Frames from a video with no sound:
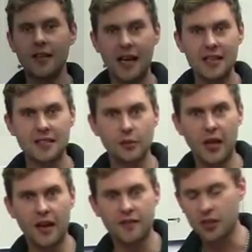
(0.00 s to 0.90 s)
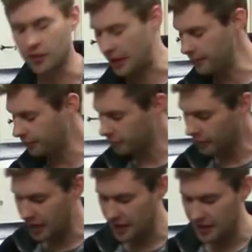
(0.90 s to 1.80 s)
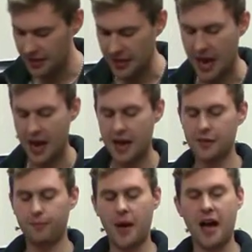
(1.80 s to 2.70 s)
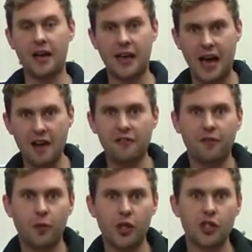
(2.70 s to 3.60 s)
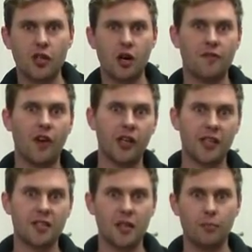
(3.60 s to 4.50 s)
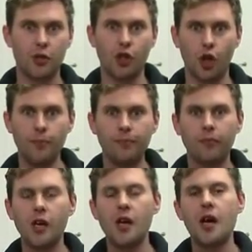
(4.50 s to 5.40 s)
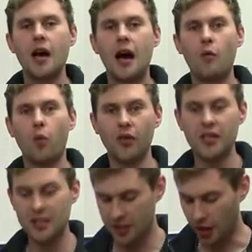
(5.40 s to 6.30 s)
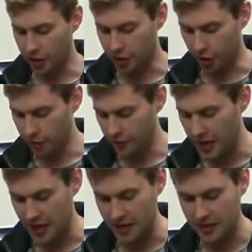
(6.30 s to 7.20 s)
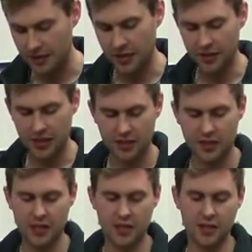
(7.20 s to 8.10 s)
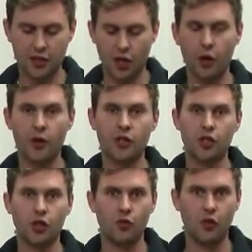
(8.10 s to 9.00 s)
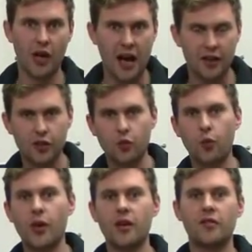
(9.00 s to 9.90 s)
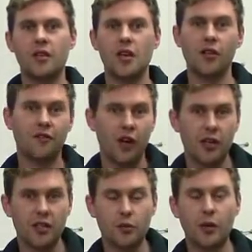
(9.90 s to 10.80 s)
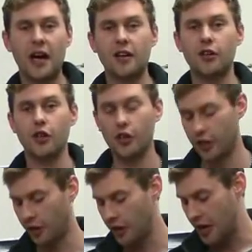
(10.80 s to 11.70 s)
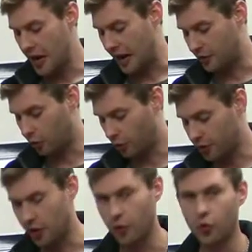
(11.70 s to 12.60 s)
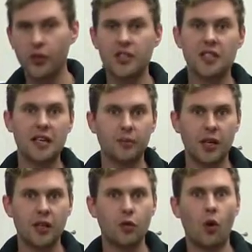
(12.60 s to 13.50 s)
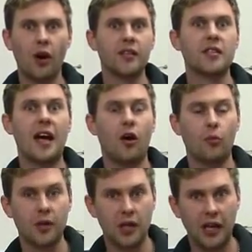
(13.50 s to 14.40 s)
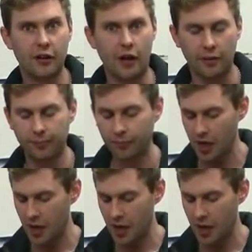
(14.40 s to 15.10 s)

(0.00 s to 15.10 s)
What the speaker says: The next thing we have to do then is add Pack F, which is our Finings Number 2. And what this is going to do is this is going to react with the other finings that we added earlier and also all the sediment in the wine to help clear it.